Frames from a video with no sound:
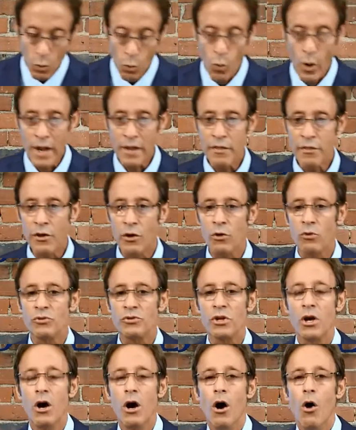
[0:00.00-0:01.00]
when
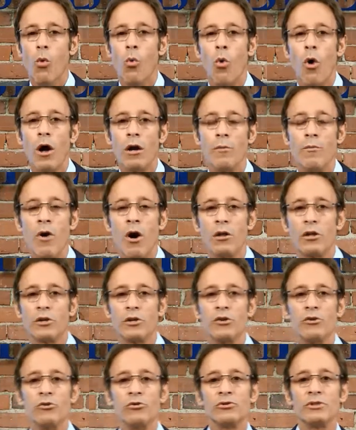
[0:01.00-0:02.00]
those water
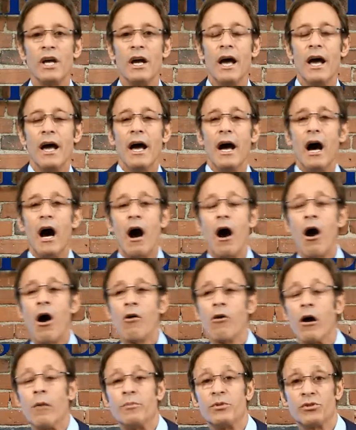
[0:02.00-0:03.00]
molecules
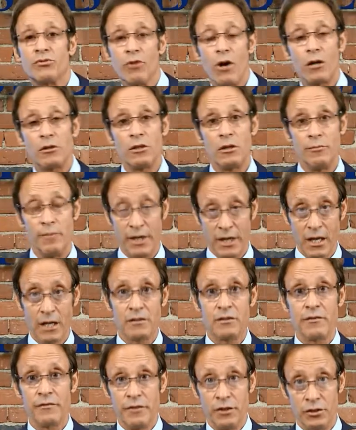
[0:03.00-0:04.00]
are obstructed
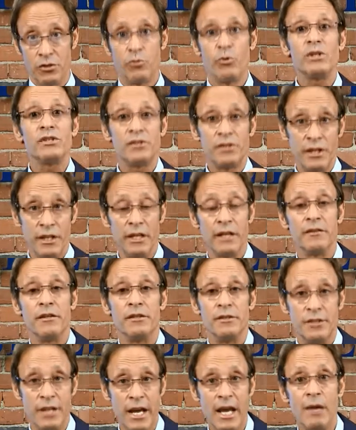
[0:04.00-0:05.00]
because of the twisting
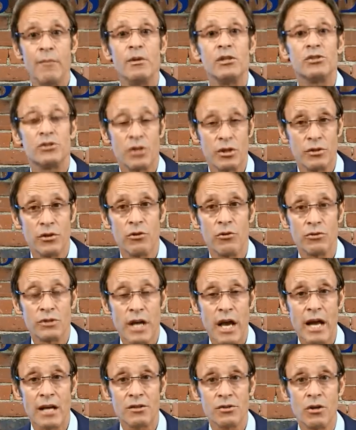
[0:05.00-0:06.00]
and the damage to
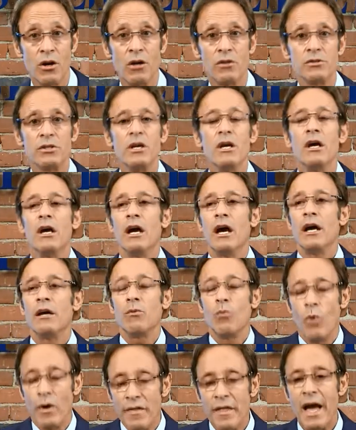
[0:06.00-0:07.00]
those axons,
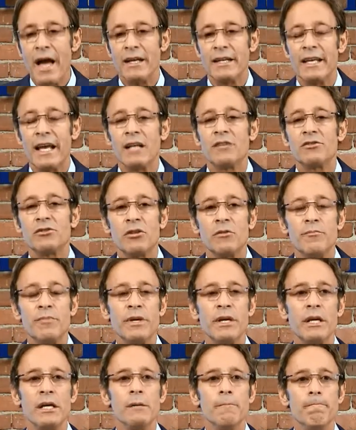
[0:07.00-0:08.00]
when that gets to
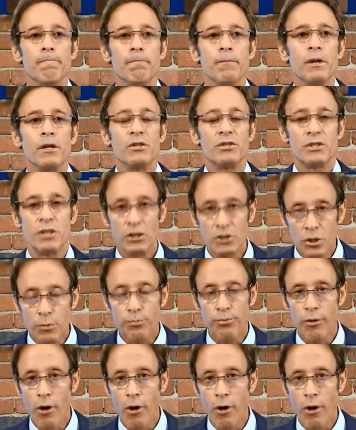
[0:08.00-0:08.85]
be such a